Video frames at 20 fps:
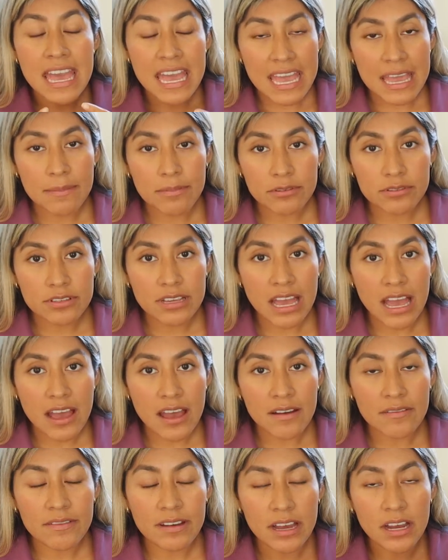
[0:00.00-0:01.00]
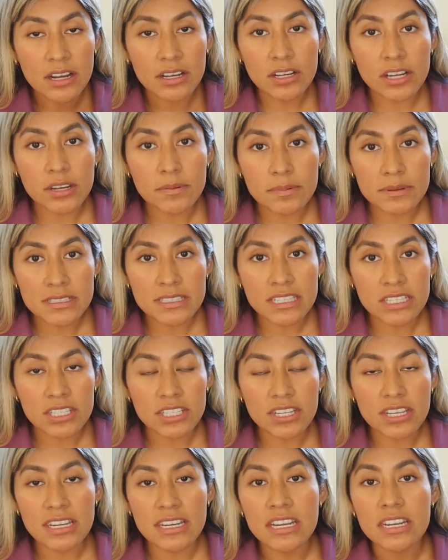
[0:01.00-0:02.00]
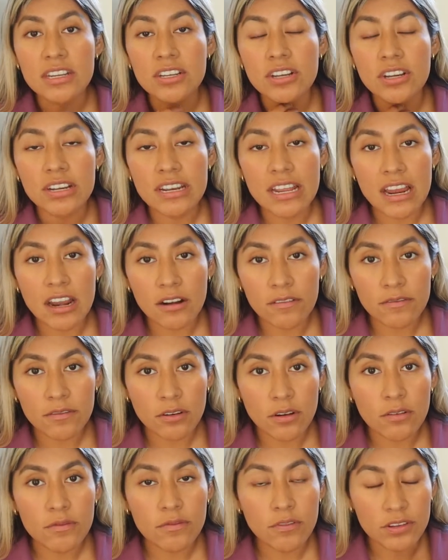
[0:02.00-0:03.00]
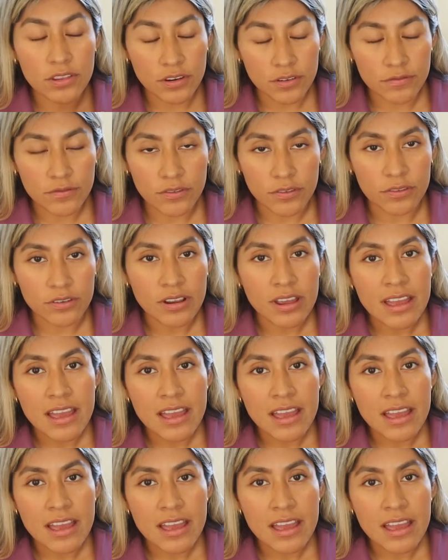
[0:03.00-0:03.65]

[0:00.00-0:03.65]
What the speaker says: able to have a good position and good airflow for their food.